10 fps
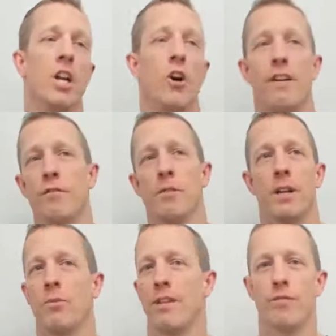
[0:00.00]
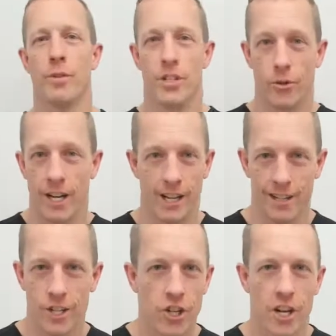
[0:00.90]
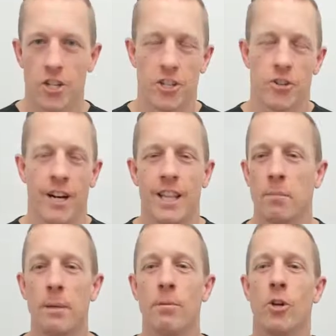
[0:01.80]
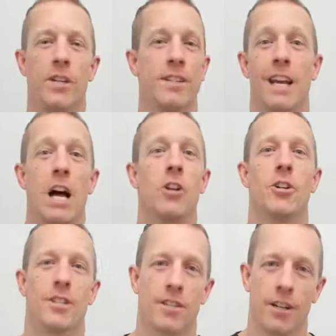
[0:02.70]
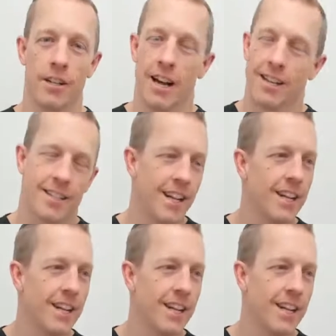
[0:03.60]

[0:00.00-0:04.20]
You know, everybody, whenever we do any injections or anything, people always say, how long is this going to last?